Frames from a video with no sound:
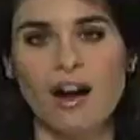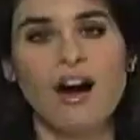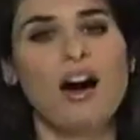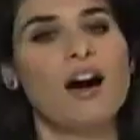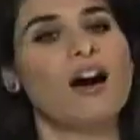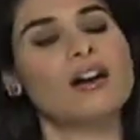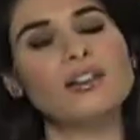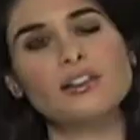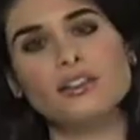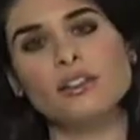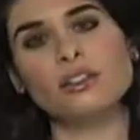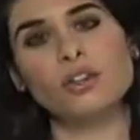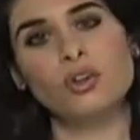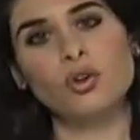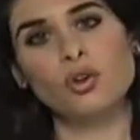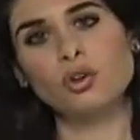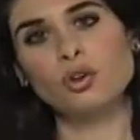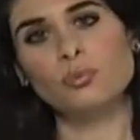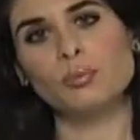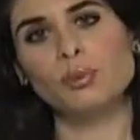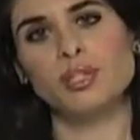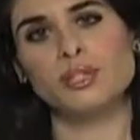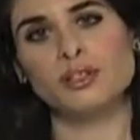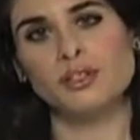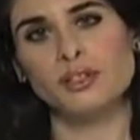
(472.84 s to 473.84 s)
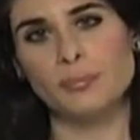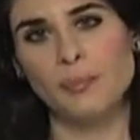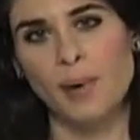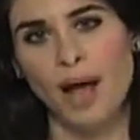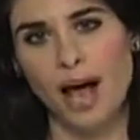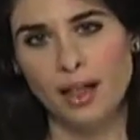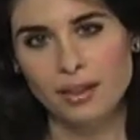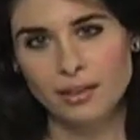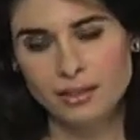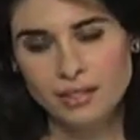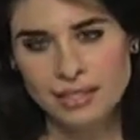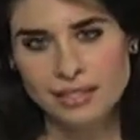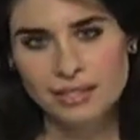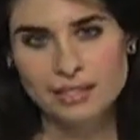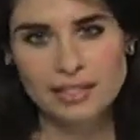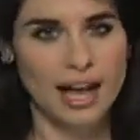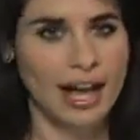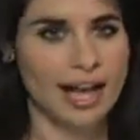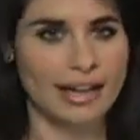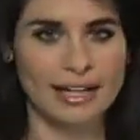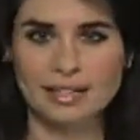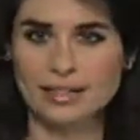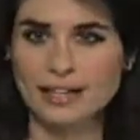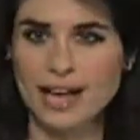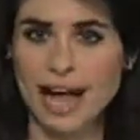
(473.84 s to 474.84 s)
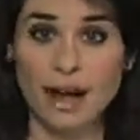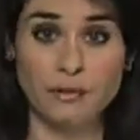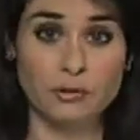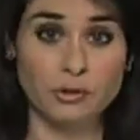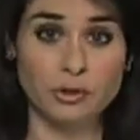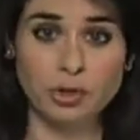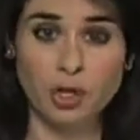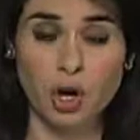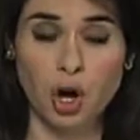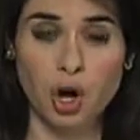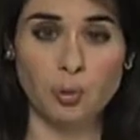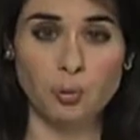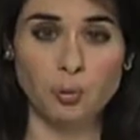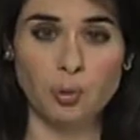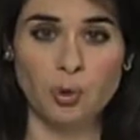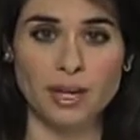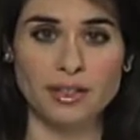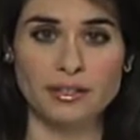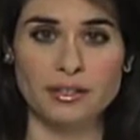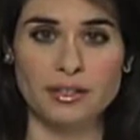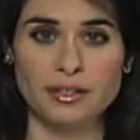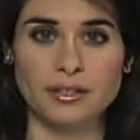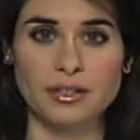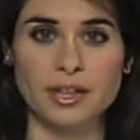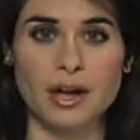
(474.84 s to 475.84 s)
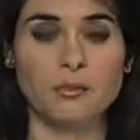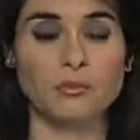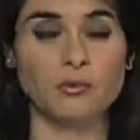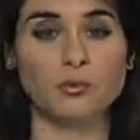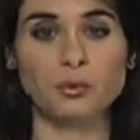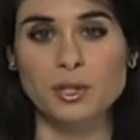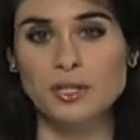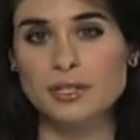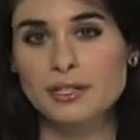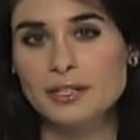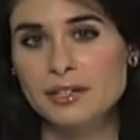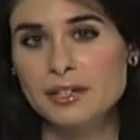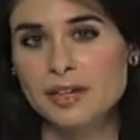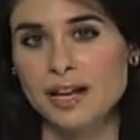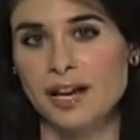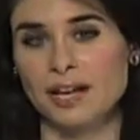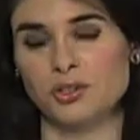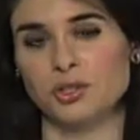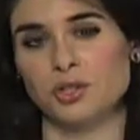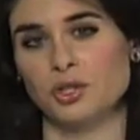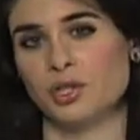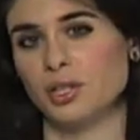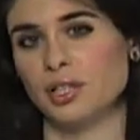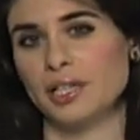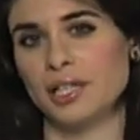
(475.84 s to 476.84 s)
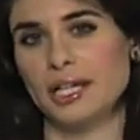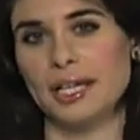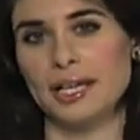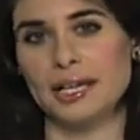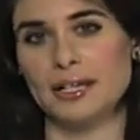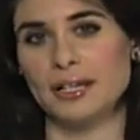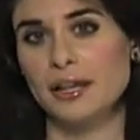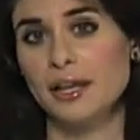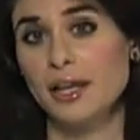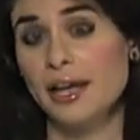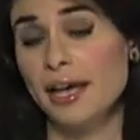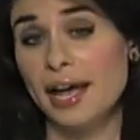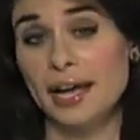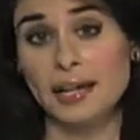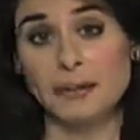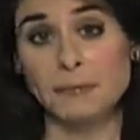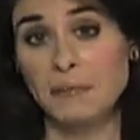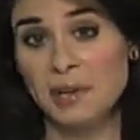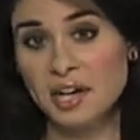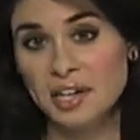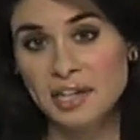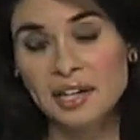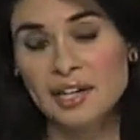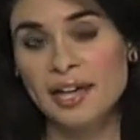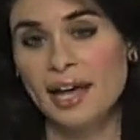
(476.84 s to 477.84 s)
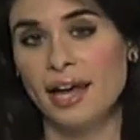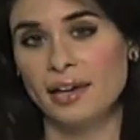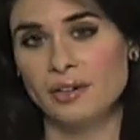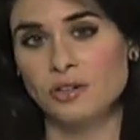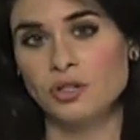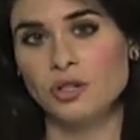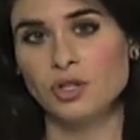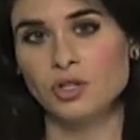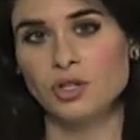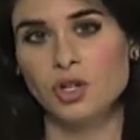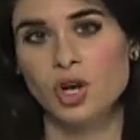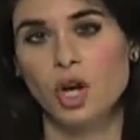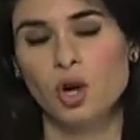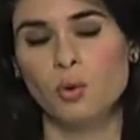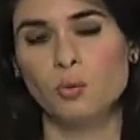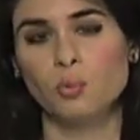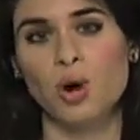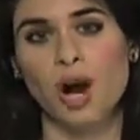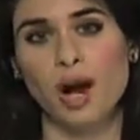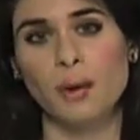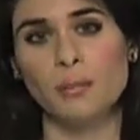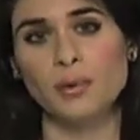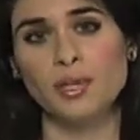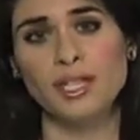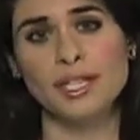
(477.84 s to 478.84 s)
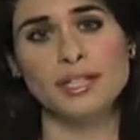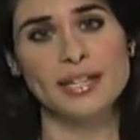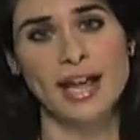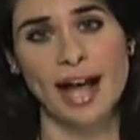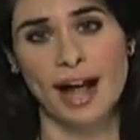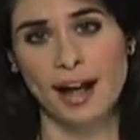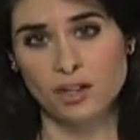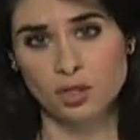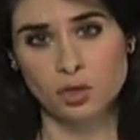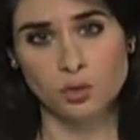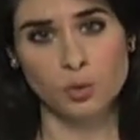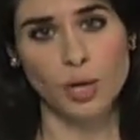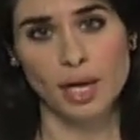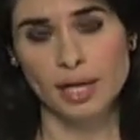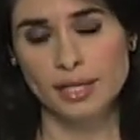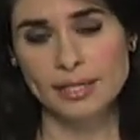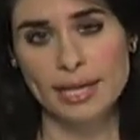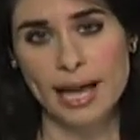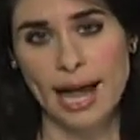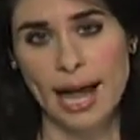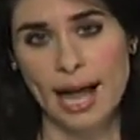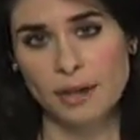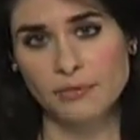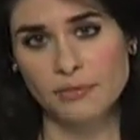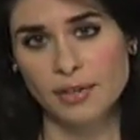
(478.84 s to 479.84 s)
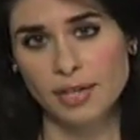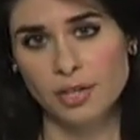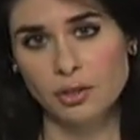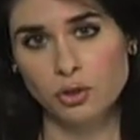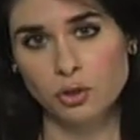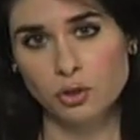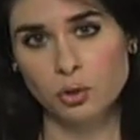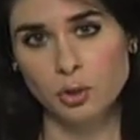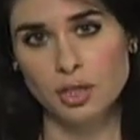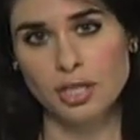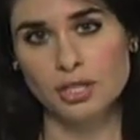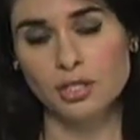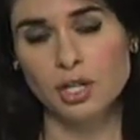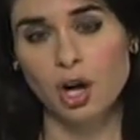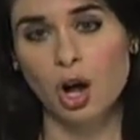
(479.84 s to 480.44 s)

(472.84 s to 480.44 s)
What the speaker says: On the local municipality side, as average home prices have risen nationally and in many cases, property tax rates have increased,